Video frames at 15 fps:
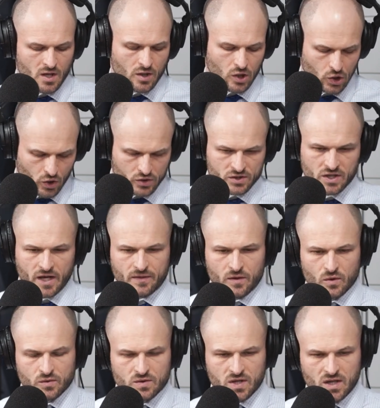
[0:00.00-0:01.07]
Looks like
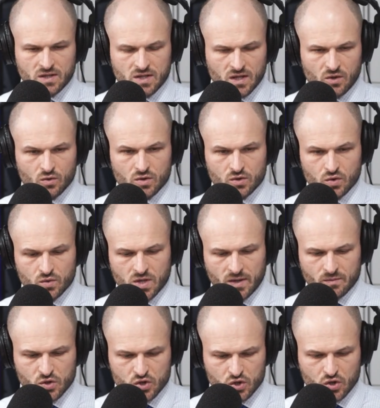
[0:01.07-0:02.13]
those two
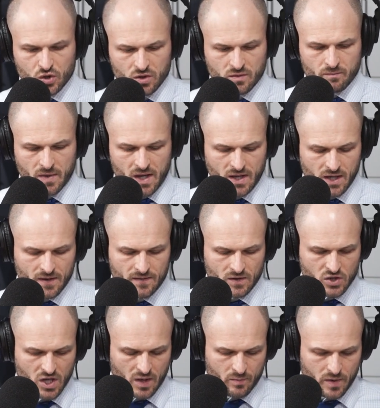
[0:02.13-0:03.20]
teams should meet in the
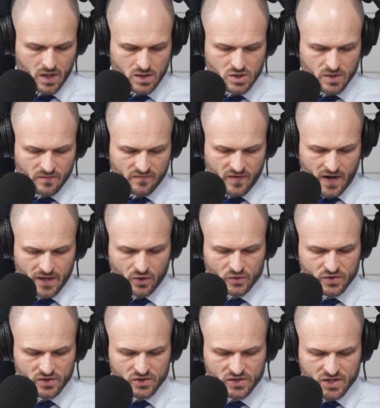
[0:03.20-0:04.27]
championship
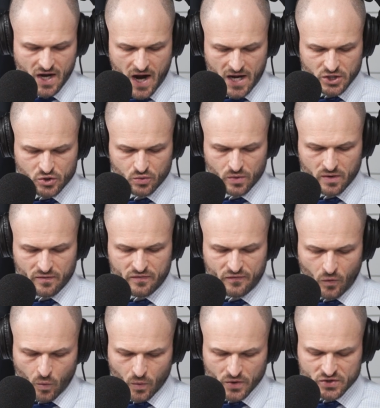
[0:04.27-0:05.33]
finals. Scott drew the
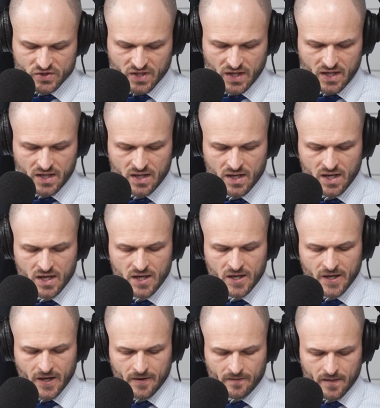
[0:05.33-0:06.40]
4 seed
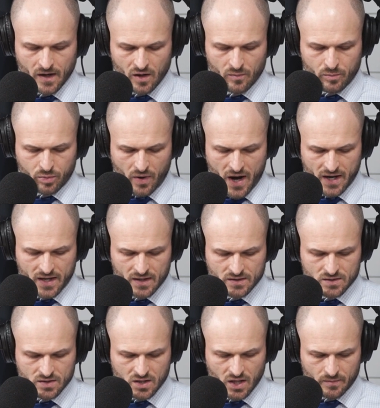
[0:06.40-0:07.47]
in their
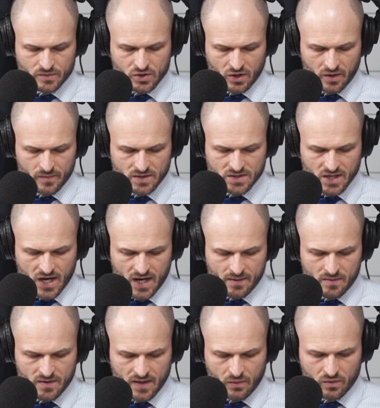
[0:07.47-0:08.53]
bracket come tournament time.
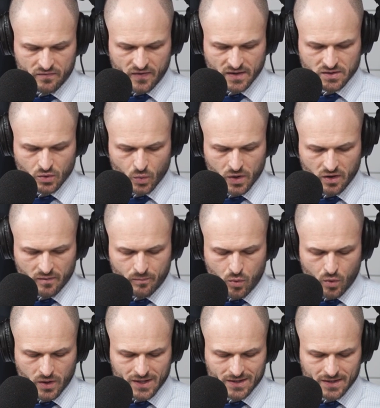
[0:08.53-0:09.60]
They would face the winner of
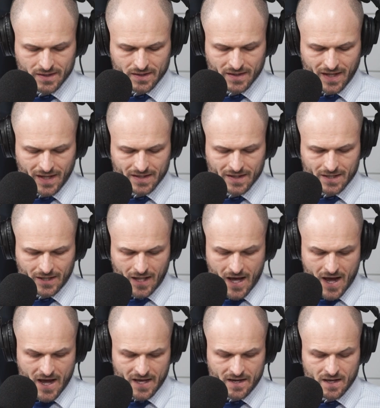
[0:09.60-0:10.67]
Port Clinton and
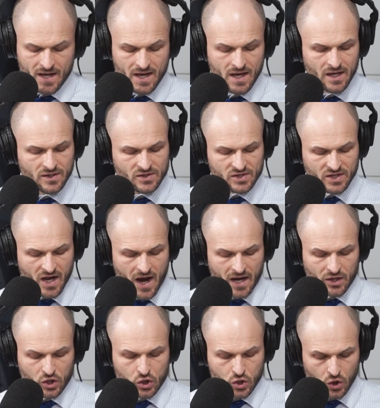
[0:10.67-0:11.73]
Clyde.
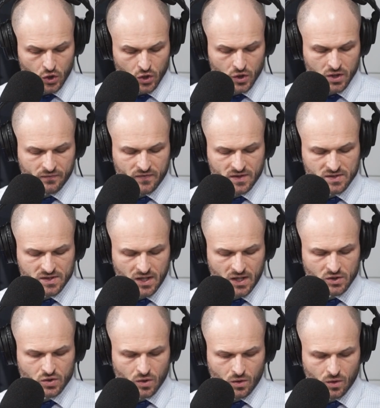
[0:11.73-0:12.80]
Scott could, if the
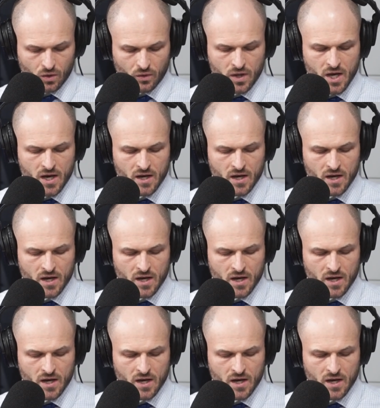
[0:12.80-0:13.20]
seeds hold,